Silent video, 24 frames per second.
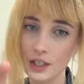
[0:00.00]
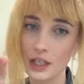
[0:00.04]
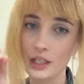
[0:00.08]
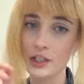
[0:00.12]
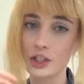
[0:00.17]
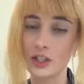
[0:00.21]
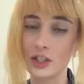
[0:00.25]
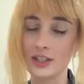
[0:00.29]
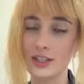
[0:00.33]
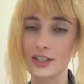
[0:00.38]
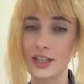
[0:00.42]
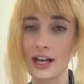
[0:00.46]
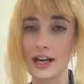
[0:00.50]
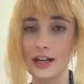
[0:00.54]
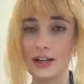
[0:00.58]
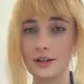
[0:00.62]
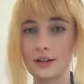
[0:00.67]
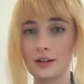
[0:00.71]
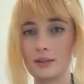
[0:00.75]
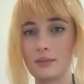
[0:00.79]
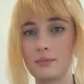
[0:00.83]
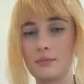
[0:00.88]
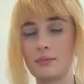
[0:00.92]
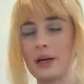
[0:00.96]
Just saying.
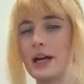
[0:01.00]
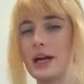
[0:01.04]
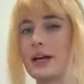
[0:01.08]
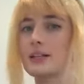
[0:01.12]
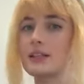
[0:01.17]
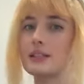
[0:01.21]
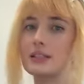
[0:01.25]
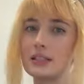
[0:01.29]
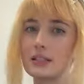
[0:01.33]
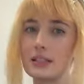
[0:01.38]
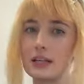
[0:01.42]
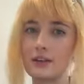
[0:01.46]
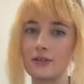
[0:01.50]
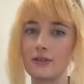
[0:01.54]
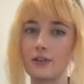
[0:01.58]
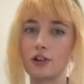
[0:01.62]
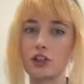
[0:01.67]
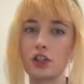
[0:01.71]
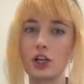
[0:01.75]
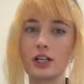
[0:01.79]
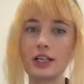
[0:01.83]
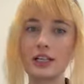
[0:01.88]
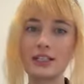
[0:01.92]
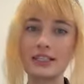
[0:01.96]
But if
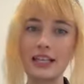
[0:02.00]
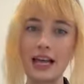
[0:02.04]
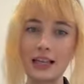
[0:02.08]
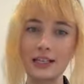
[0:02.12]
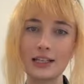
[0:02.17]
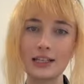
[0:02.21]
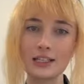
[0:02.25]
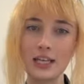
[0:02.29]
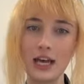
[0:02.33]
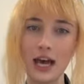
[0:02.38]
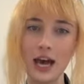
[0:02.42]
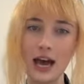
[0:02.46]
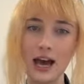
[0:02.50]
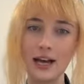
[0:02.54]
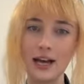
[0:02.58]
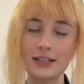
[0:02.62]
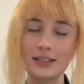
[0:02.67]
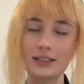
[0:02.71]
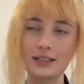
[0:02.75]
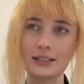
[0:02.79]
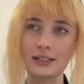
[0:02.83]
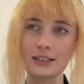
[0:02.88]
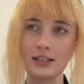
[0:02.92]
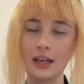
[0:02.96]
you're trying to sell it to
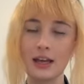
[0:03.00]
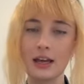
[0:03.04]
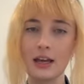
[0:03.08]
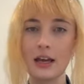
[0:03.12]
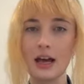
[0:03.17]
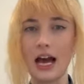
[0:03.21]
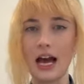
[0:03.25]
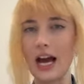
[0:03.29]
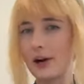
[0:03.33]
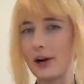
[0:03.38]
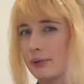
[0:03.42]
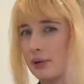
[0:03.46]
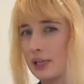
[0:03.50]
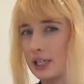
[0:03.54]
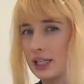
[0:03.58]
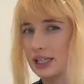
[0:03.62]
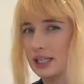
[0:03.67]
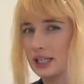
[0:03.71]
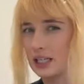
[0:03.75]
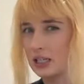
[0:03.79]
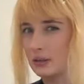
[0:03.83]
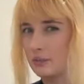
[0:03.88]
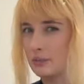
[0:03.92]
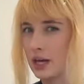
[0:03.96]
us, I
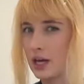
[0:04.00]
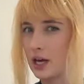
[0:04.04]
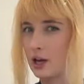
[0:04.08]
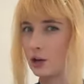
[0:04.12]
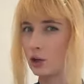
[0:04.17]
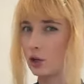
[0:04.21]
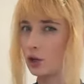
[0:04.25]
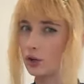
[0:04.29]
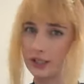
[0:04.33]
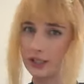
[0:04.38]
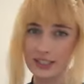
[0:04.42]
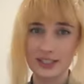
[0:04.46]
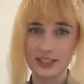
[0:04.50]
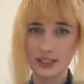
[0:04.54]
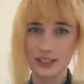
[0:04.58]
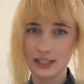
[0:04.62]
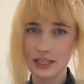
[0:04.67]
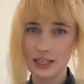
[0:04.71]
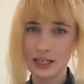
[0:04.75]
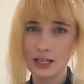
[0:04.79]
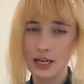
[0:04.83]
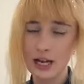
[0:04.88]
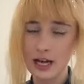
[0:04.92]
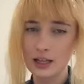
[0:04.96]
would email
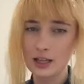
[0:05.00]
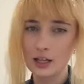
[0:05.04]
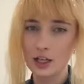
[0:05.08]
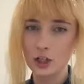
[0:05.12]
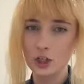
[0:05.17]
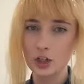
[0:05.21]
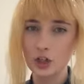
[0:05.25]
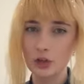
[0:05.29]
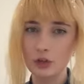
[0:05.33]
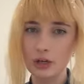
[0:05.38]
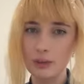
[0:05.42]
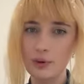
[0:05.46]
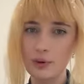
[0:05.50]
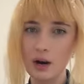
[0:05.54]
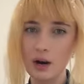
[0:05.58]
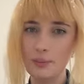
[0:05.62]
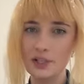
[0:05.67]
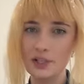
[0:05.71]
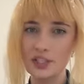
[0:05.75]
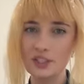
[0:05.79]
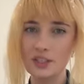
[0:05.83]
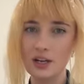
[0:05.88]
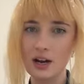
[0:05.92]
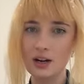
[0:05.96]
Kristen at
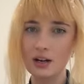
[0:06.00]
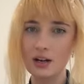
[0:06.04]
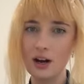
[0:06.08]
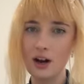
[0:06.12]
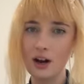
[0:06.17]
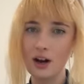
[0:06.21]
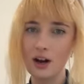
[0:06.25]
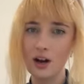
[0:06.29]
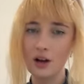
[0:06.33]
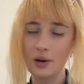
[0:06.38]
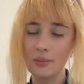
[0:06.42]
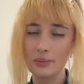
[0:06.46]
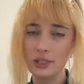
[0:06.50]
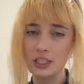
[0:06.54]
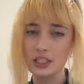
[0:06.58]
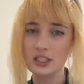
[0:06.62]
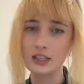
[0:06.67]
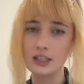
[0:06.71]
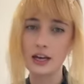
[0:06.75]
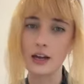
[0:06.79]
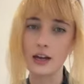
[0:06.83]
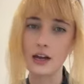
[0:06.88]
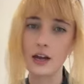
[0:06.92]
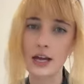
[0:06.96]
luxurypromise.com to
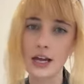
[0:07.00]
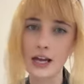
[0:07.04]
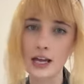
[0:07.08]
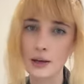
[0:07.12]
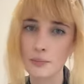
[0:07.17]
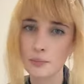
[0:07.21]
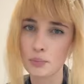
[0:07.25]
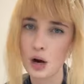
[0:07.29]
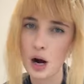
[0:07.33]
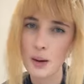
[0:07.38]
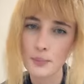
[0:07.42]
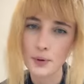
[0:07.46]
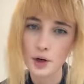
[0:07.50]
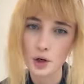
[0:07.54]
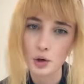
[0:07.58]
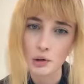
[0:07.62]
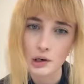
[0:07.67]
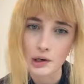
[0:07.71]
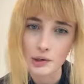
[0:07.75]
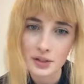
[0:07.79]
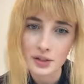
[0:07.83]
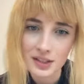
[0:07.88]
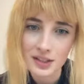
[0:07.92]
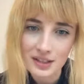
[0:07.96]
get a proper
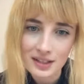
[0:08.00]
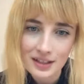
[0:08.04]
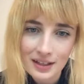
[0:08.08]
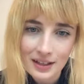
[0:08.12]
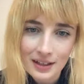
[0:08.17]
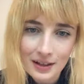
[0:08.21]
quote.